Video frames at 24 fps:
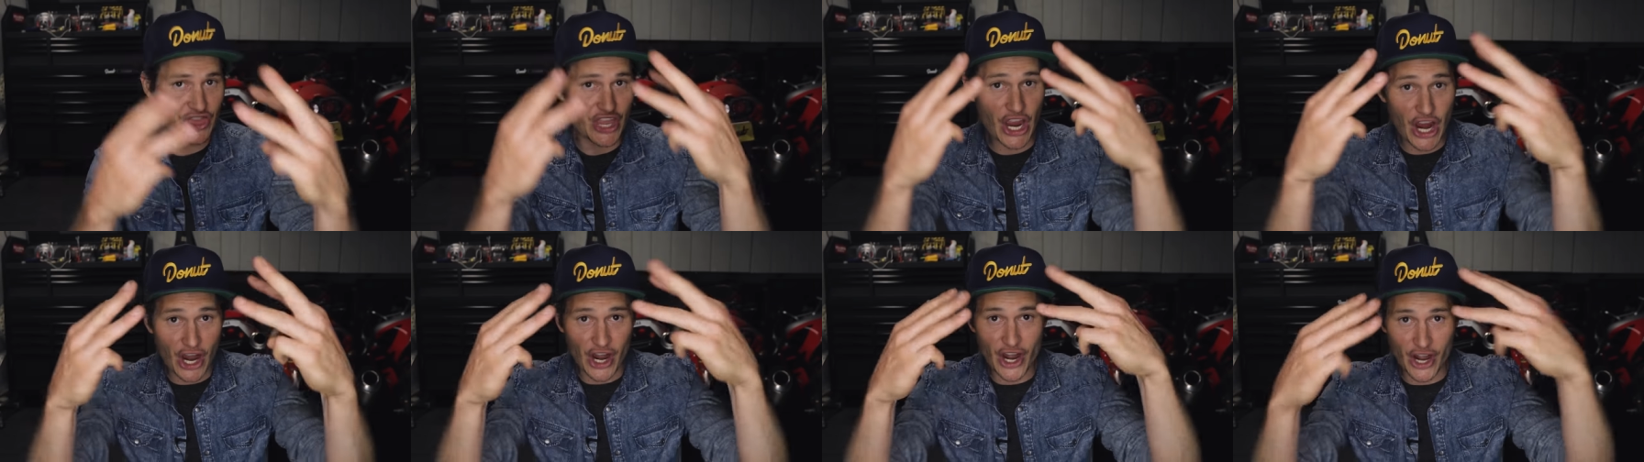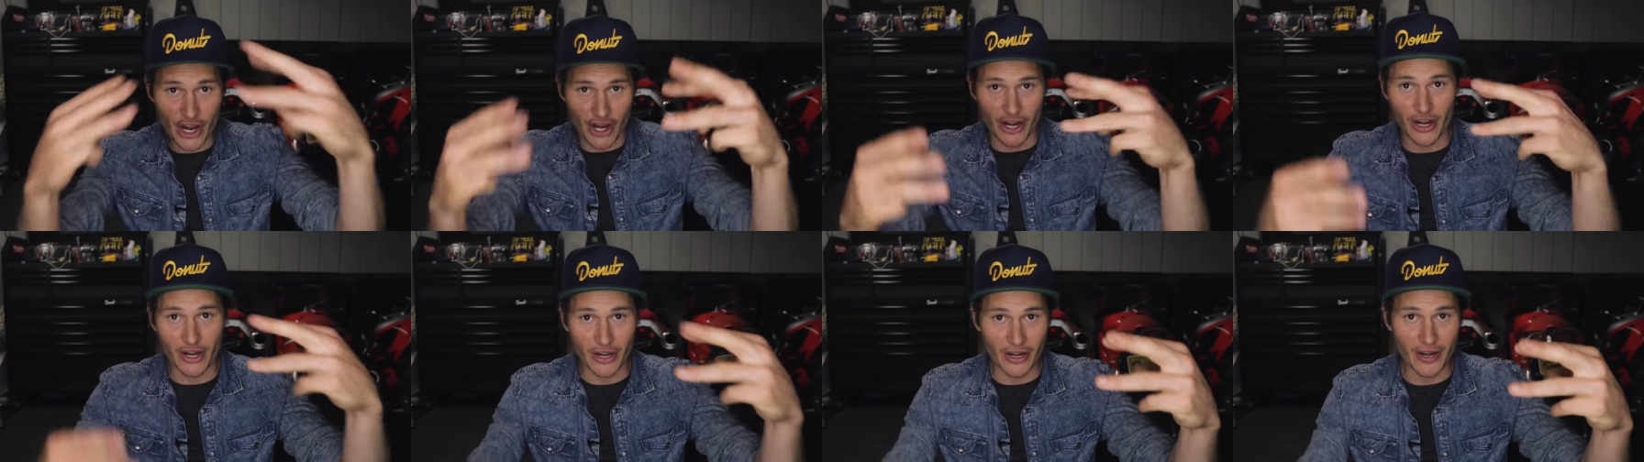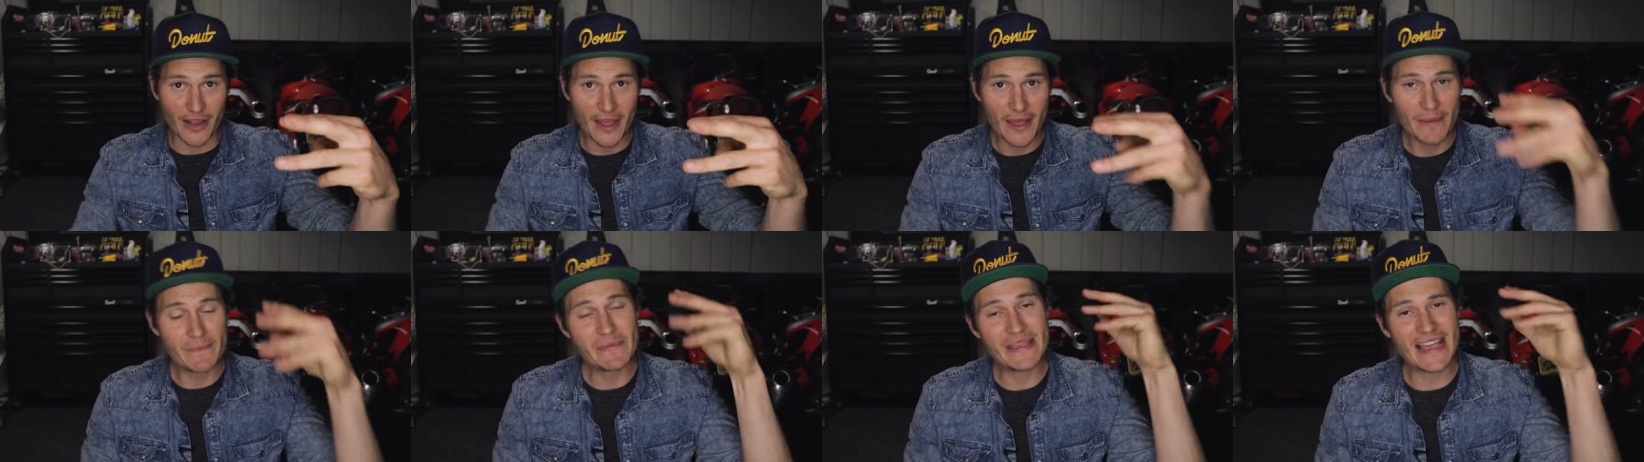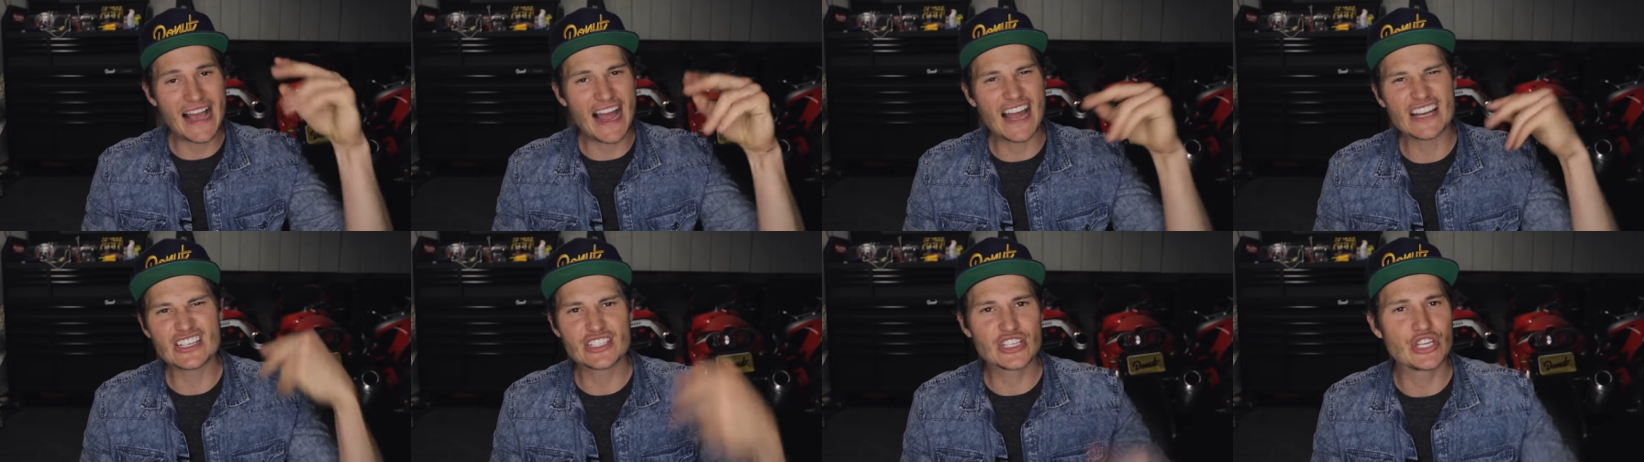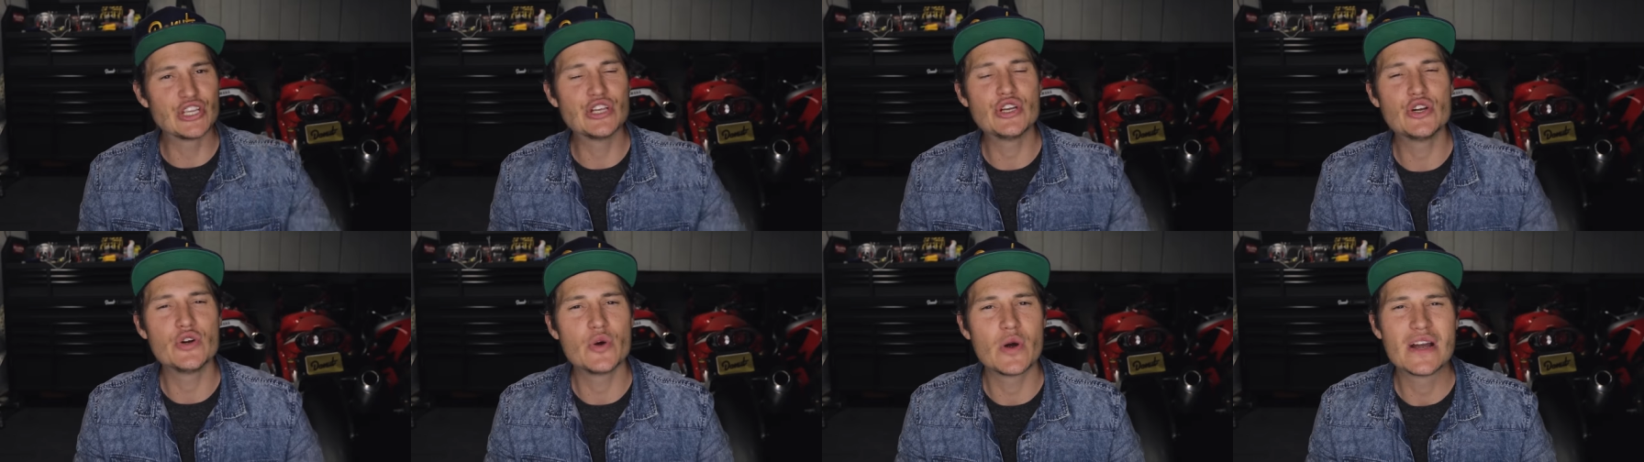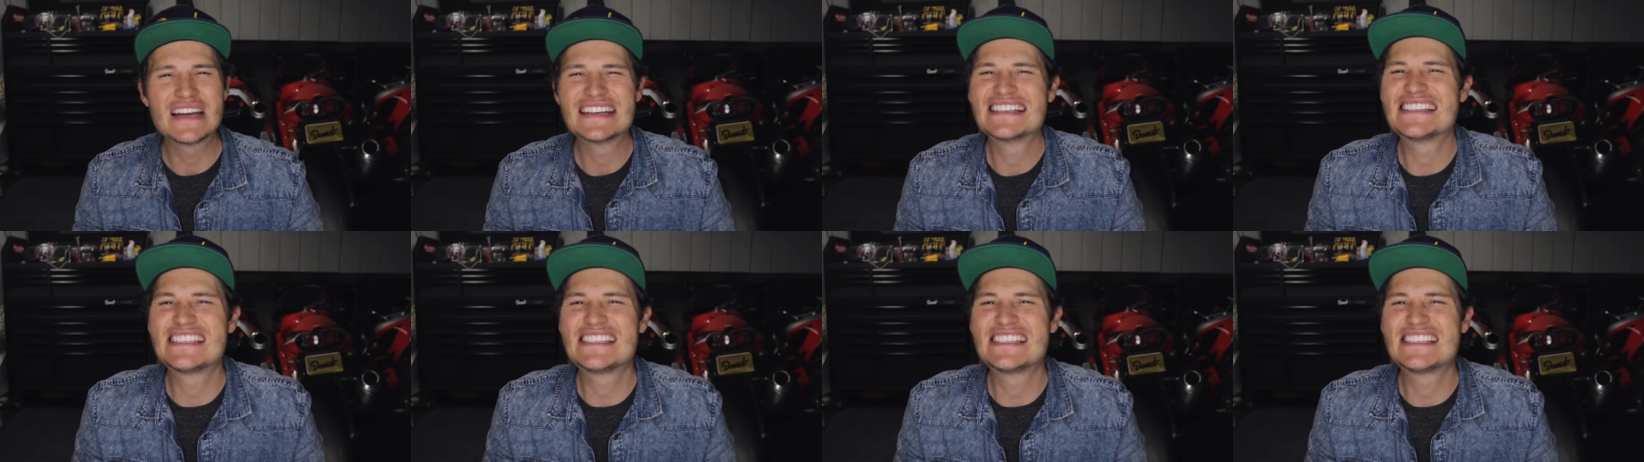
third behind two